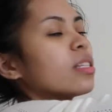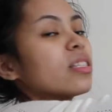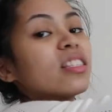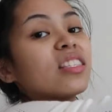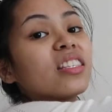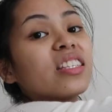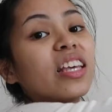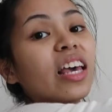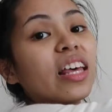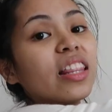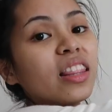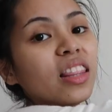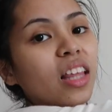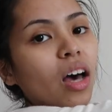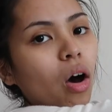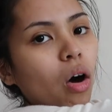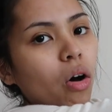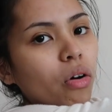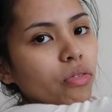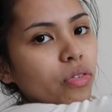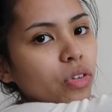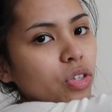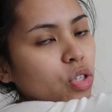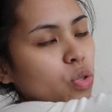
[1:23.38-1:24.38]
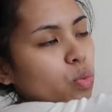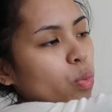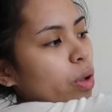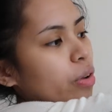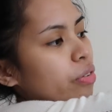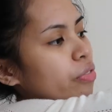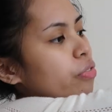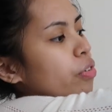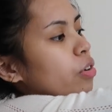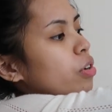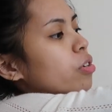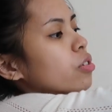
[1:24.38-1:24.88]
Let's get the obvious
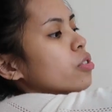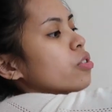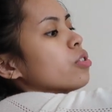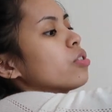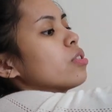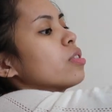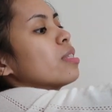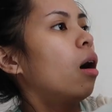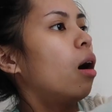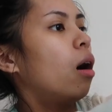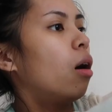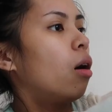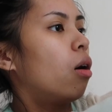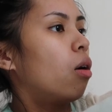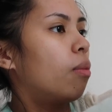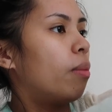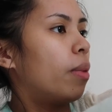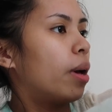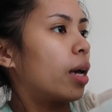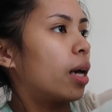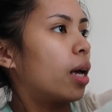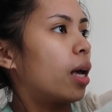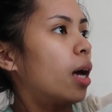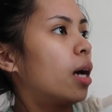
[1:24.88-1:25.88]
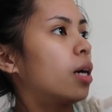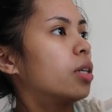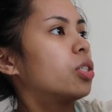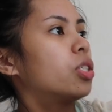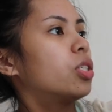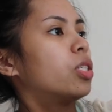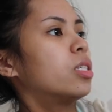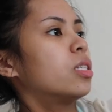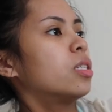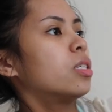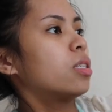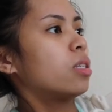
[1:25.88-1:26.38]
one first. Oh my
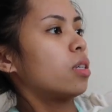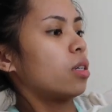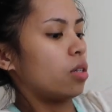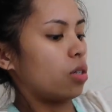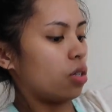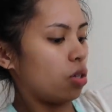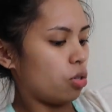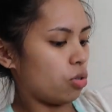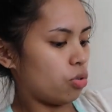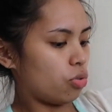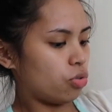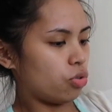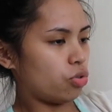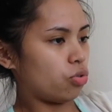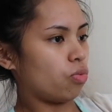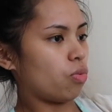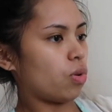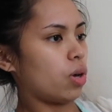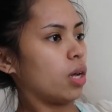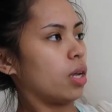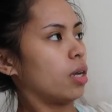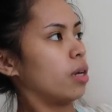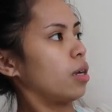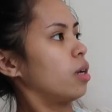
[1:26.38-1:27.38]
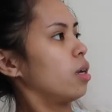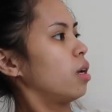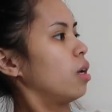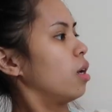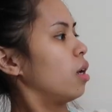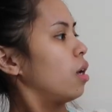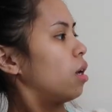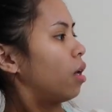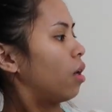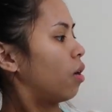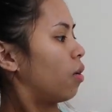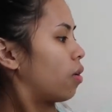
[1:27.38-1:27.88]
gosh, this is a huge one.
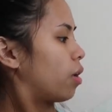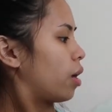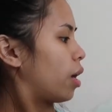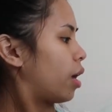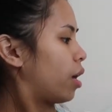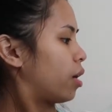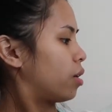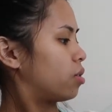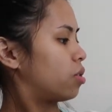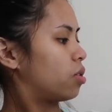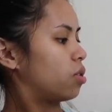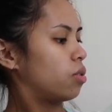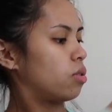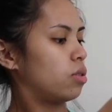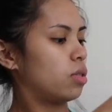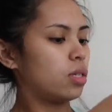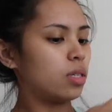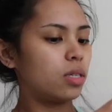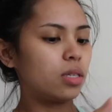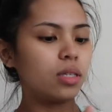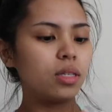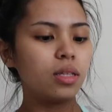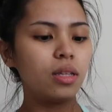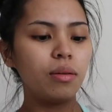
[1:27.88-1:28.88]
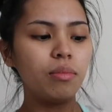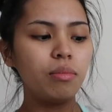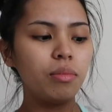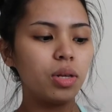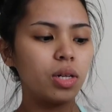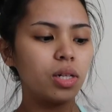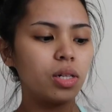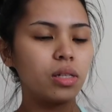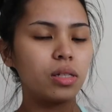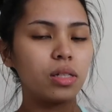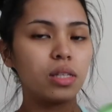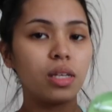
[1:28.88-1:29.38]
Okay, so this is the
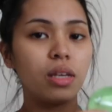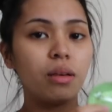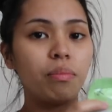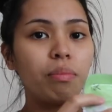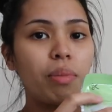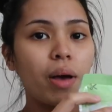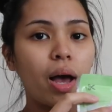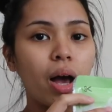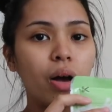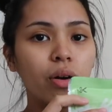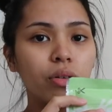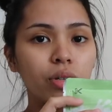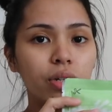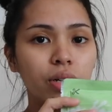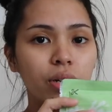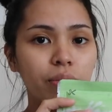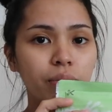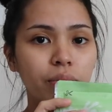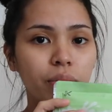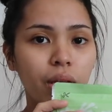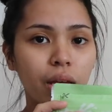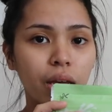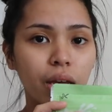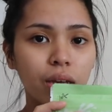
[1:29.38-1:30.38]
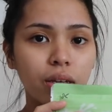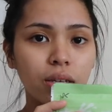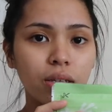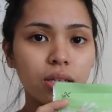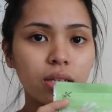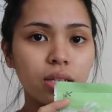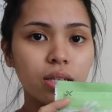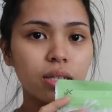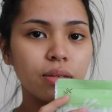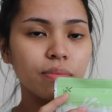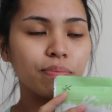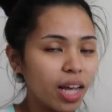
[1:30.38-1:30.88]
milky powder mix.
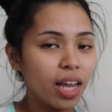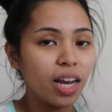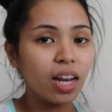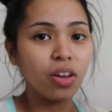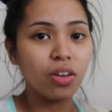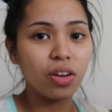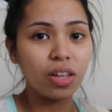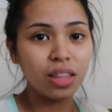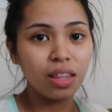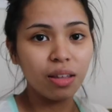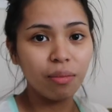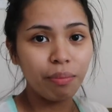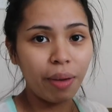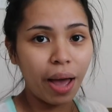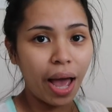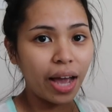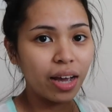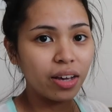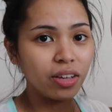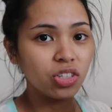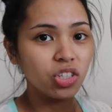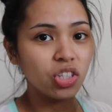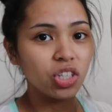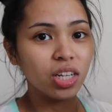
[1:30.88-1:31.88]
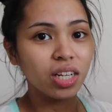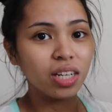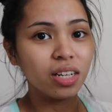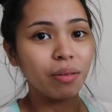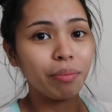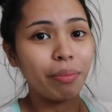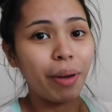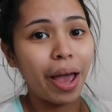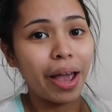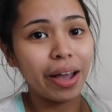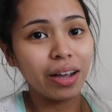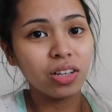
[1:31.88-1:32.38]
And look at the packaging.
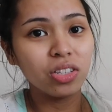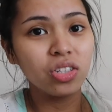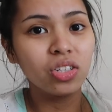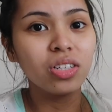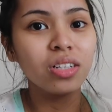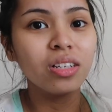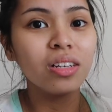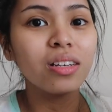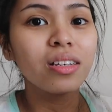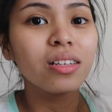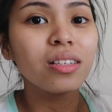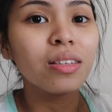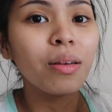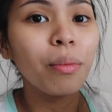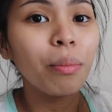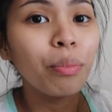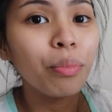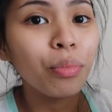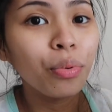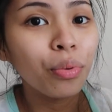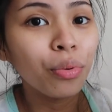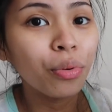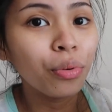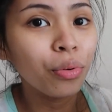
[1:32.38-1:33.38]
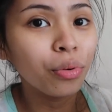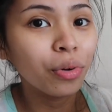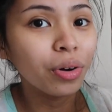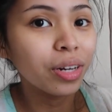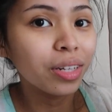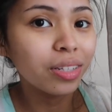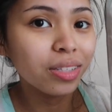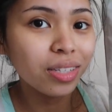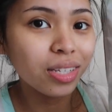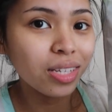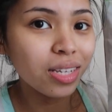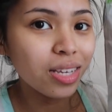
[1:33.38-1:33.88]
The packaging is
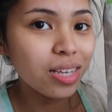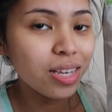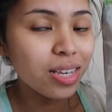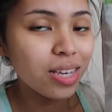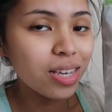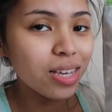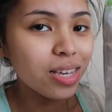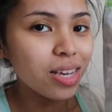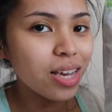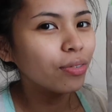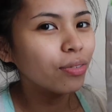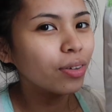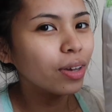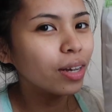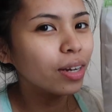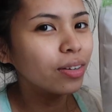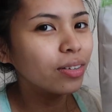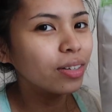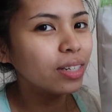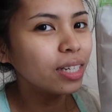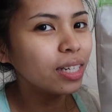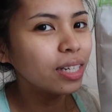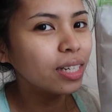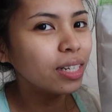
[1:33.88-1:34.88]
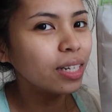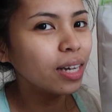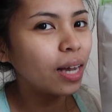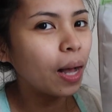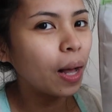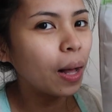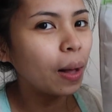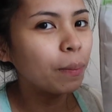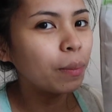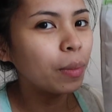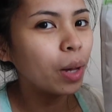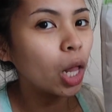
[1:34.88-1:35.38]
pretty, very
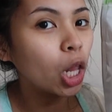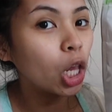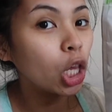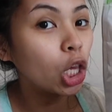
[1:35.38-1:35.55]
um